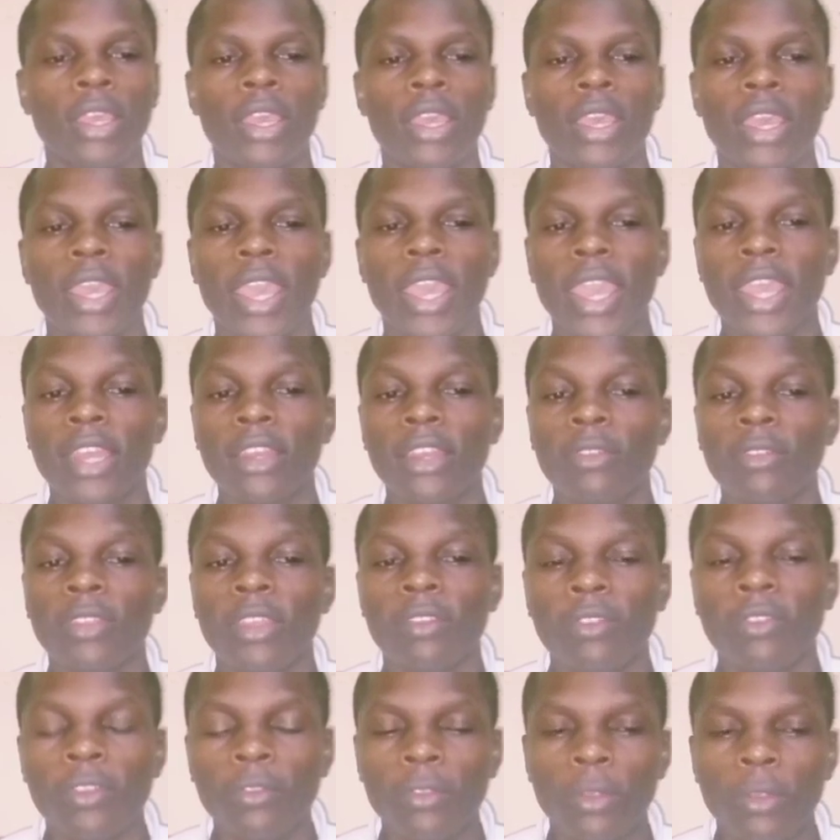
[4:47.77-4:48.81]
And the
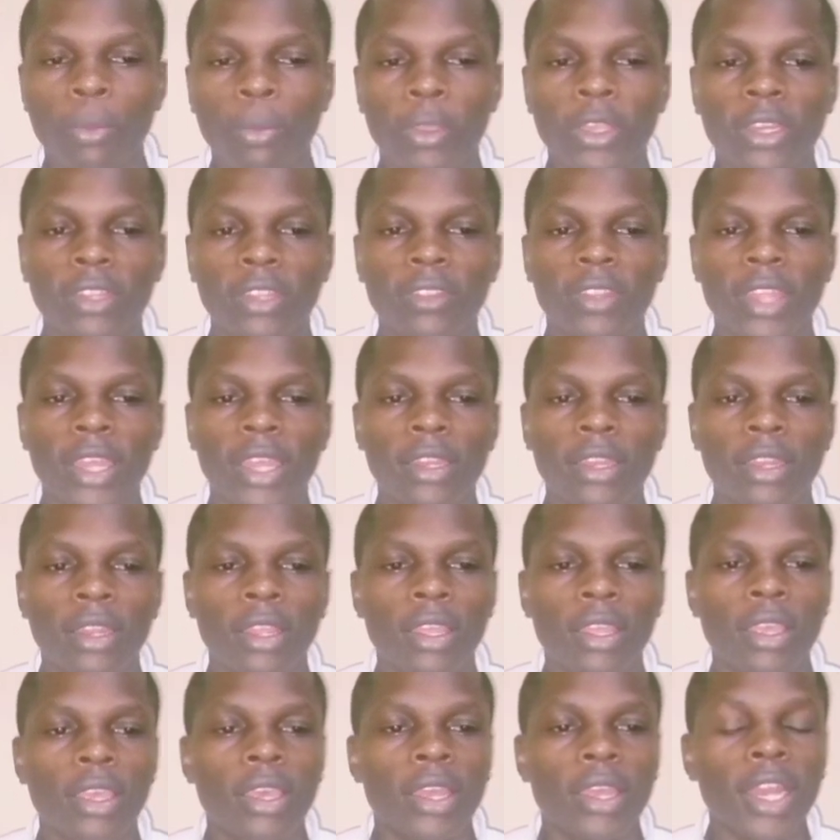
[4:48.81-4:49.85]
fifth point is that
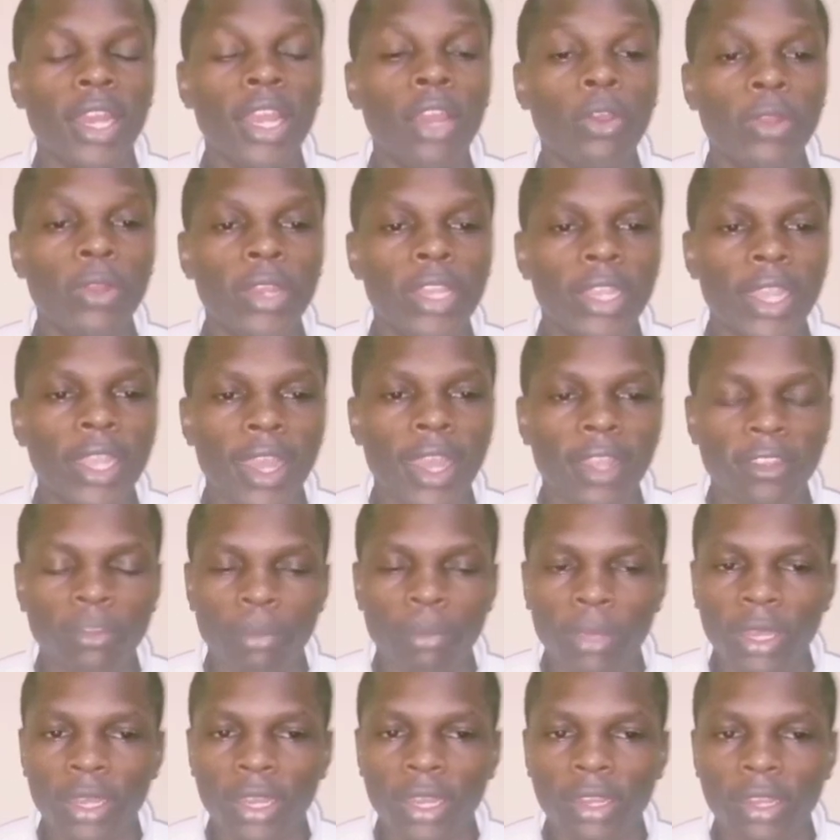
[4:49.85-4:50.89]
Raila Odinga has
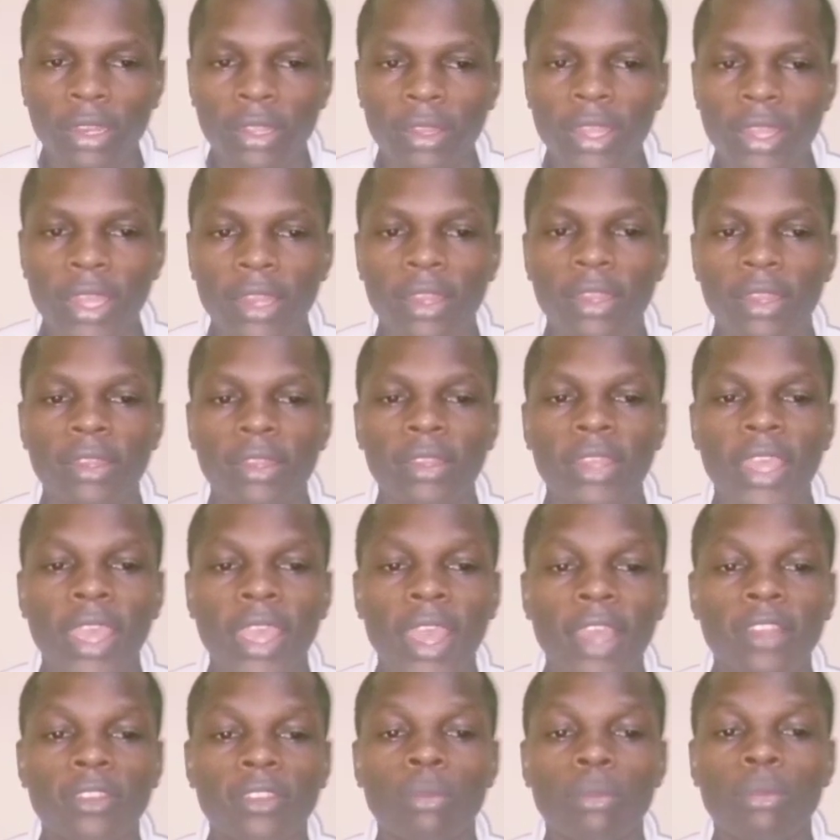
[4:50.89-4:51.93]
maintained that the
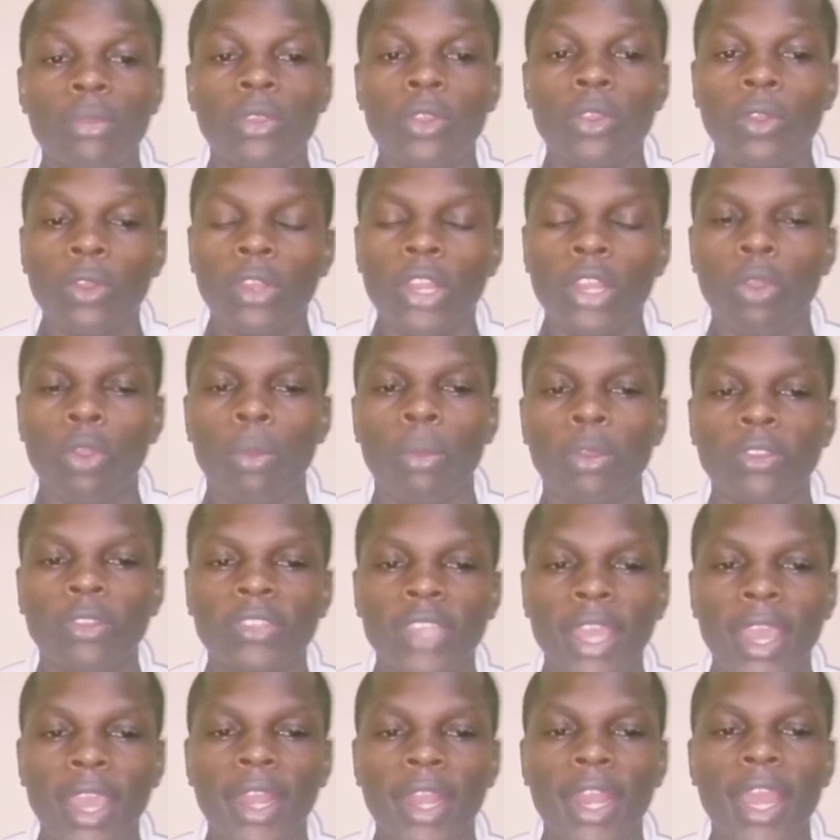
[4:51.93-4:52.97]
Azimio la
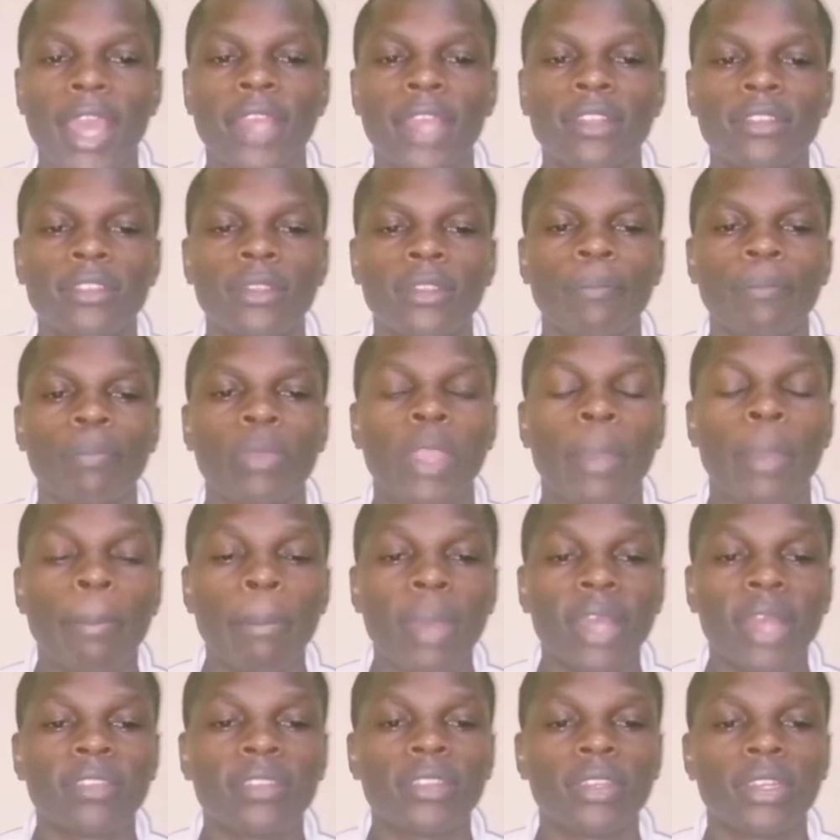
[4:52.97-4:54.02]
Umoja Alliance
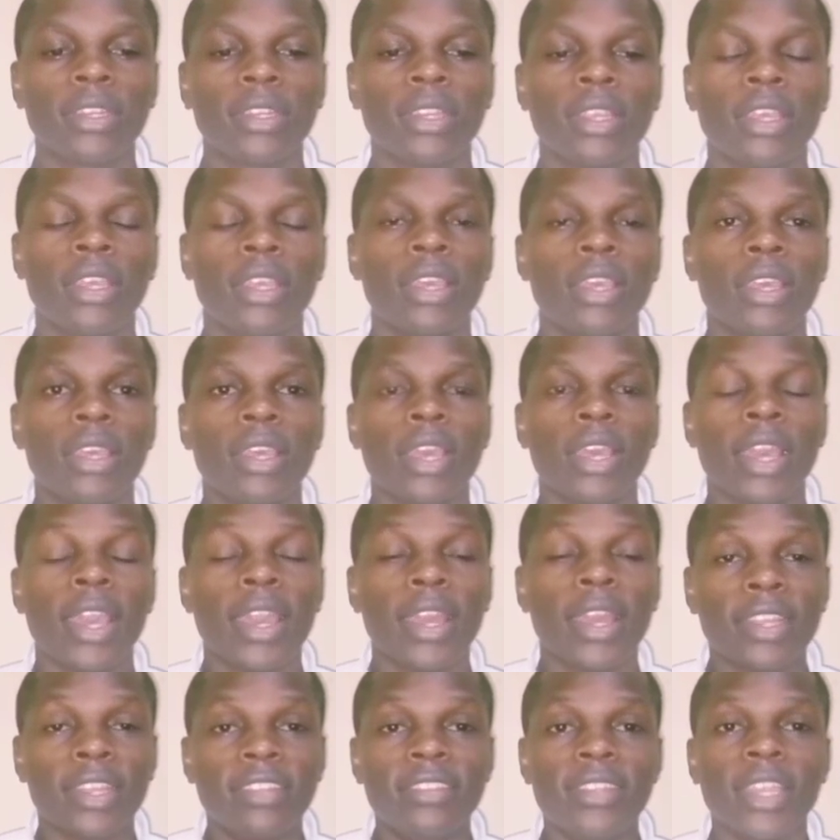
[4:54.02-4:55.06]
must
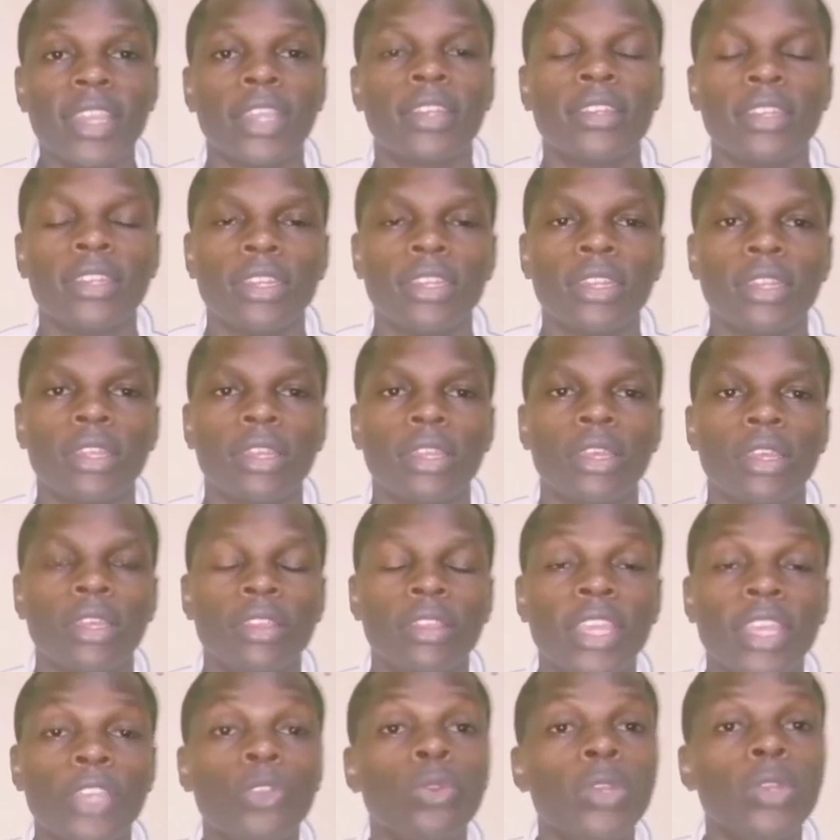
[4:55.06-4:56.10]
reject
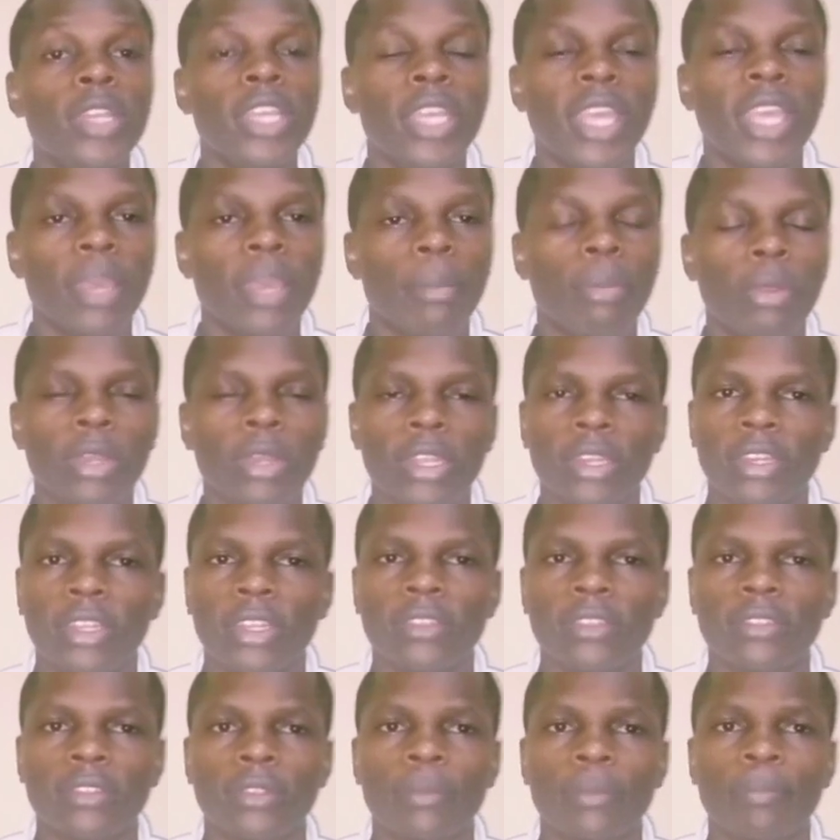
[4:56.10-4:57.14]
the UDA
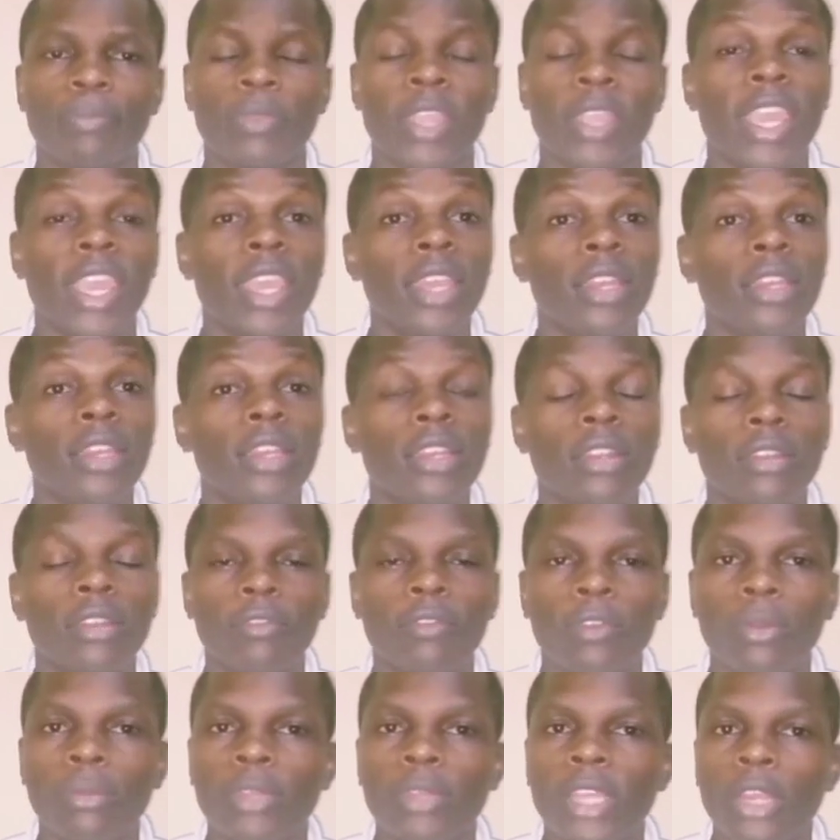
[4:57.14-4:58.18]
politics. And
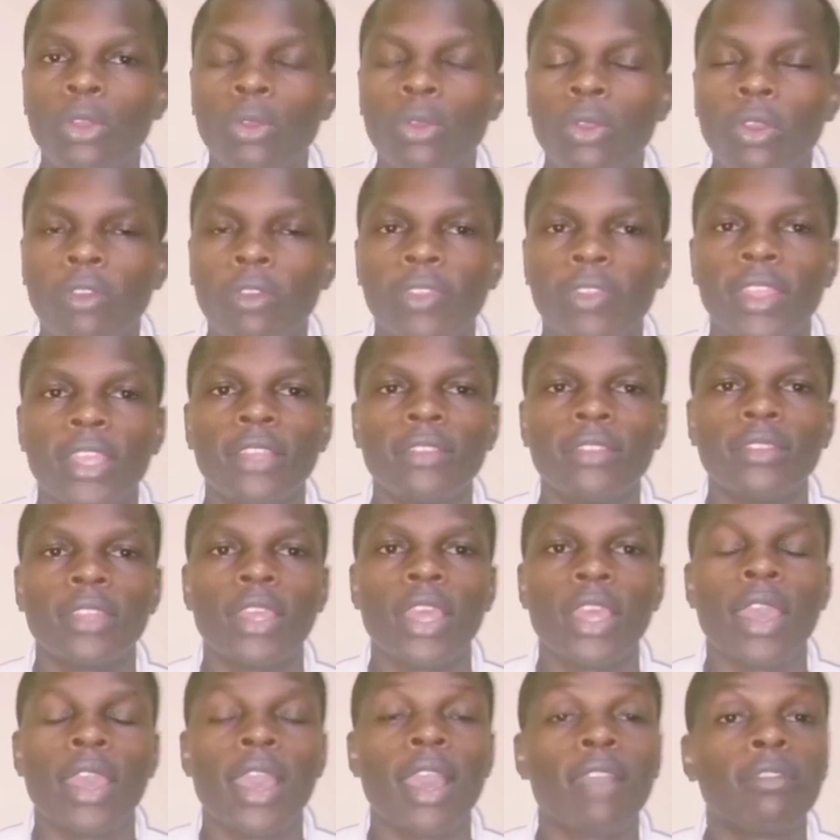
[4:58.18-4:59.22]
from the look of things,
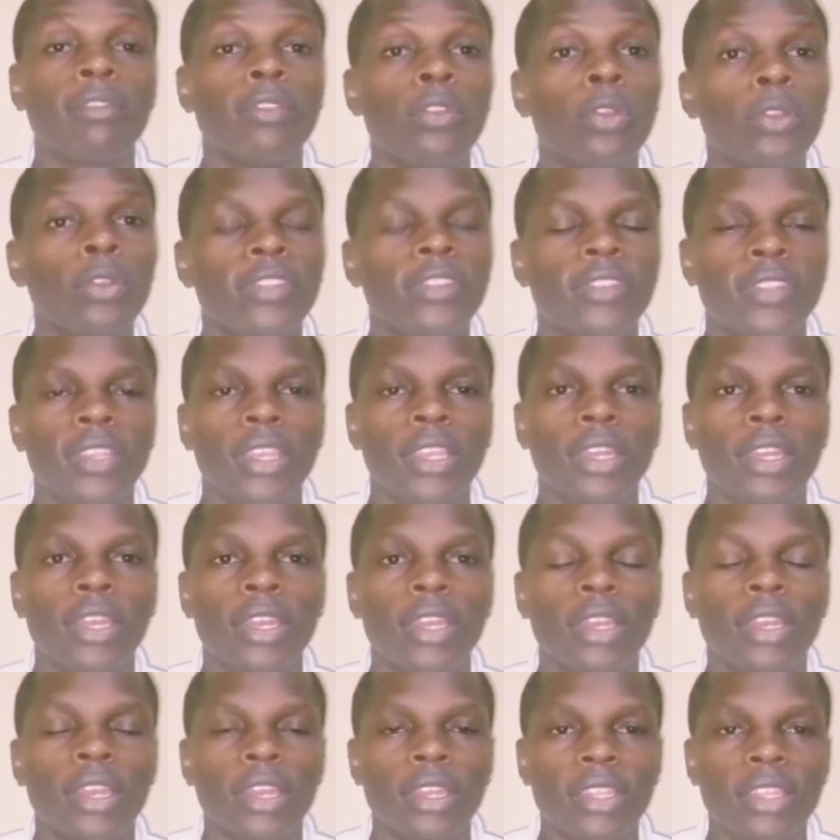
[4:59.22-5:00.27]
I've not seen
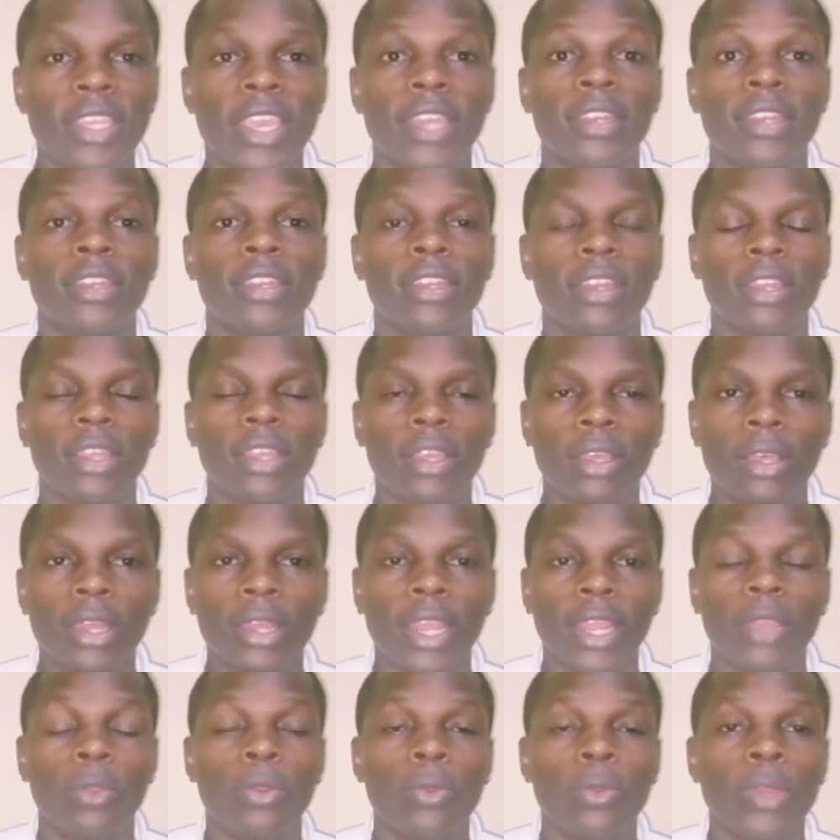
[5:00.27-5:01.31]
yet by
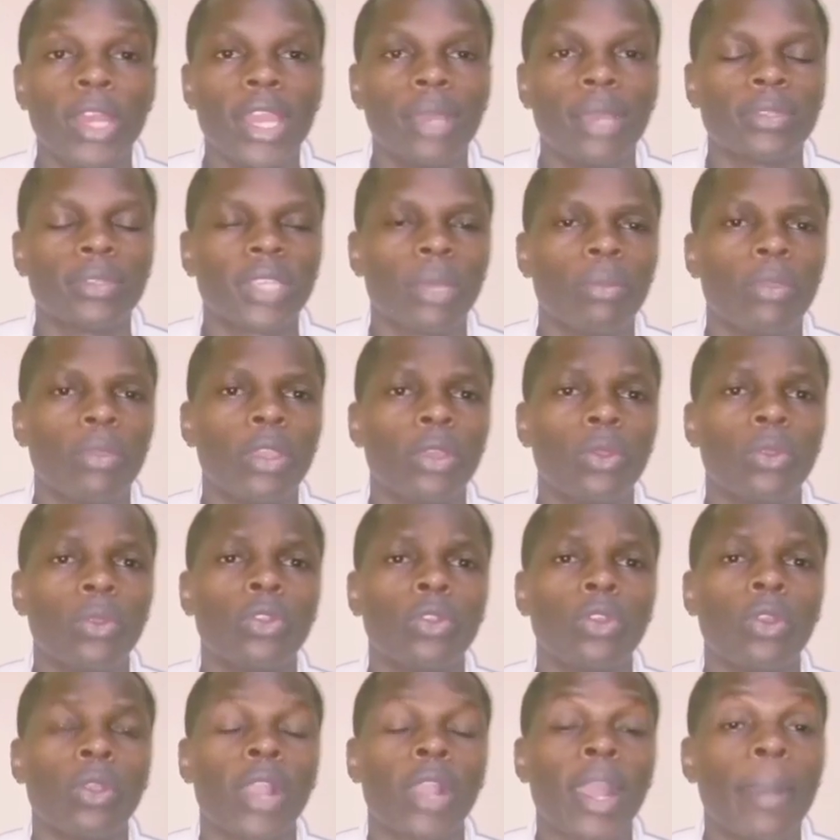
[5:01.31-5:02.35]
William Samoei
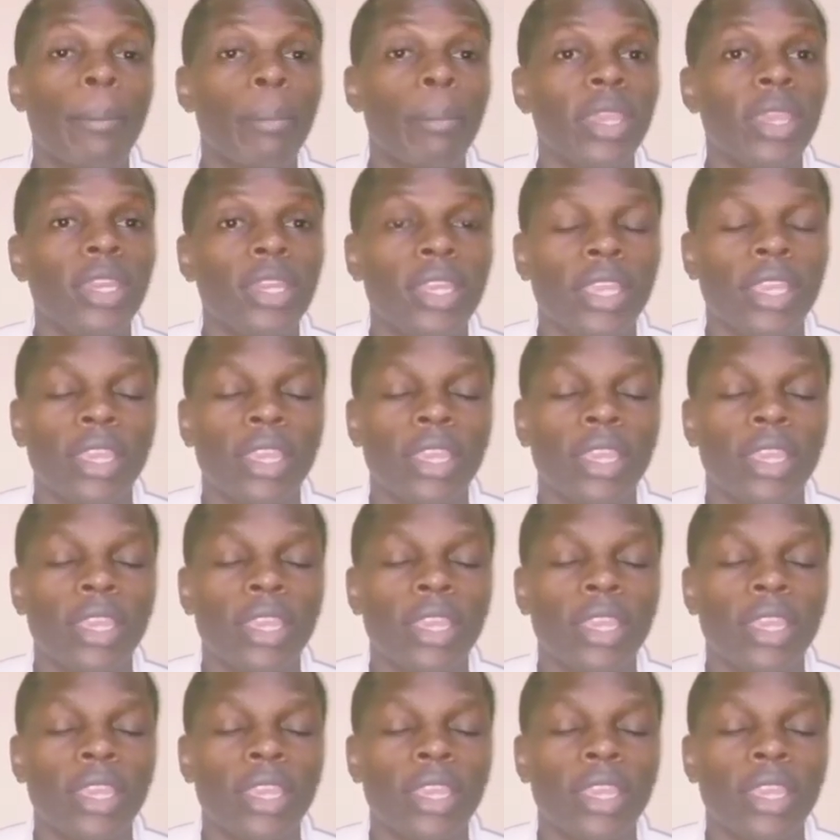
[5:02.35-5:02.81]
Ruto campaigning